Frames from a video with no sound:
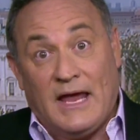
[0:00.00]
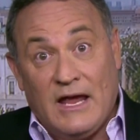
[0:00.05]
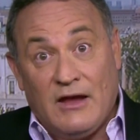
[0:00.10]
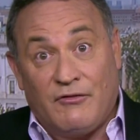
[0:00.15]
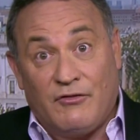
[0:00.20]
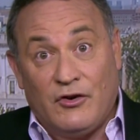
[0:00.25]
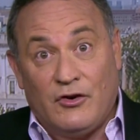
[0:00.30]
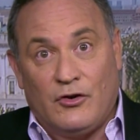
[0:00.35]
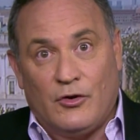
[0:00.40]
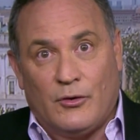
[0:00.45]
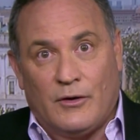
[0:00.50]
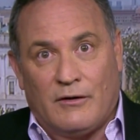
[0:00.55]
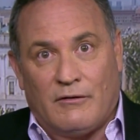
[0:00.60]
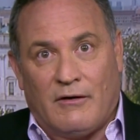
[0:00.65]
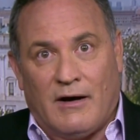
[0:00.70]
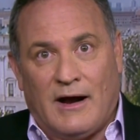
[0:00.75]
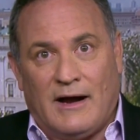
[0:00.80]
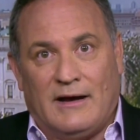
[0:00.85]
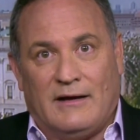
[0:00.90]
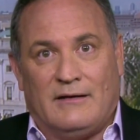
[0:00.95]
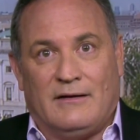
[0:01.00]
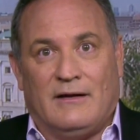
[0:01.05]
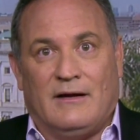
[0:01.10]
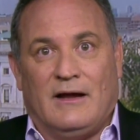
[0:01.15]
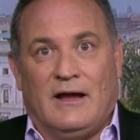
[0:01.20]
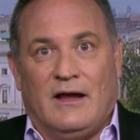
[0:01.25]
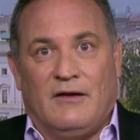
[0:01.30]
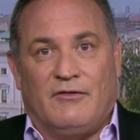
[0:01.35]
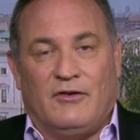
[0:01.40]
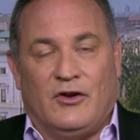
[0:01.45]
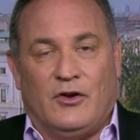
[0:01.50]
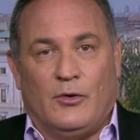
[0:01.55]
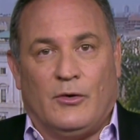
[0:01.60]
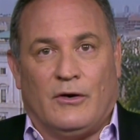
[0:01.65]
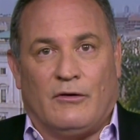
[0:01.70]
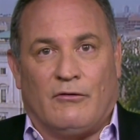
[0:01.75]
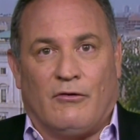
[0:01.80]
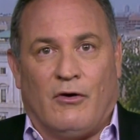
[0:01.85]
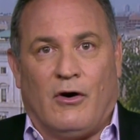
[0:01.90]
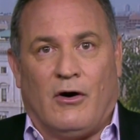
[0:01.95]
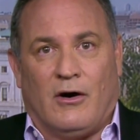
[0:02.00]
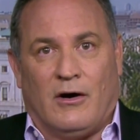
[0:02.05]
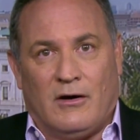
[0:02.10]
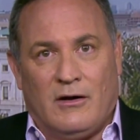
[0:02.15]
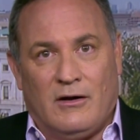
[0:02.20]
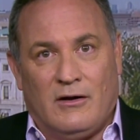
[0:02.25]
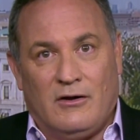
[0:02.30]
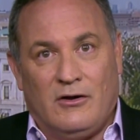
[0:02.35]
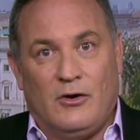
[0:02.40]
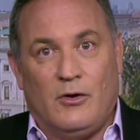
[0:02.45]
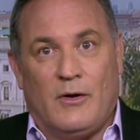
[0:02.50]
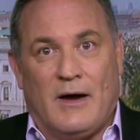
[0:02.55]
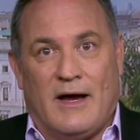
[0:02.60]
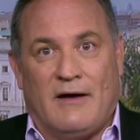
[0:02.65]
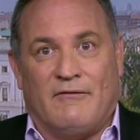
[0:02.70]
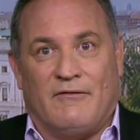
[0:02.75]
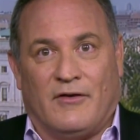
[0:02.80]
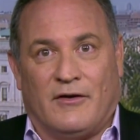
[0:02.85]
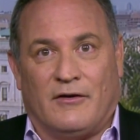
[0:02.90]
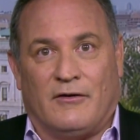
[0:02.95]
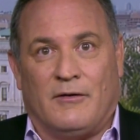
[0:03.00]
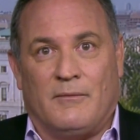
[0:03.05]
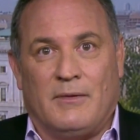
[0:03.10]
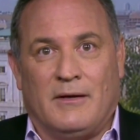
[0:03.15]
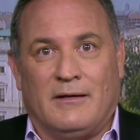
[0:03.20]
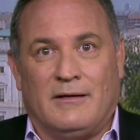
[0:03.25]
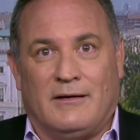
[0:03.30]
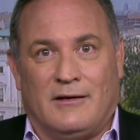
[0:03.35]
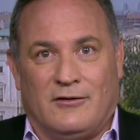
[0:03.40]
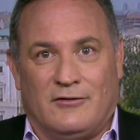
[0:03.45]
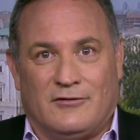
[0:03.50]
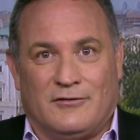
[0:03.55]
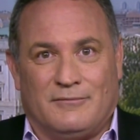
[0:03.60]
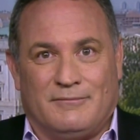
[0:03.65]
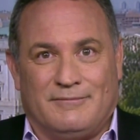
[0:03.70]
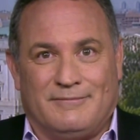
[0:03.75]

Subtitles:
If you do it right. If you do it wrong, you have vulnerabilities.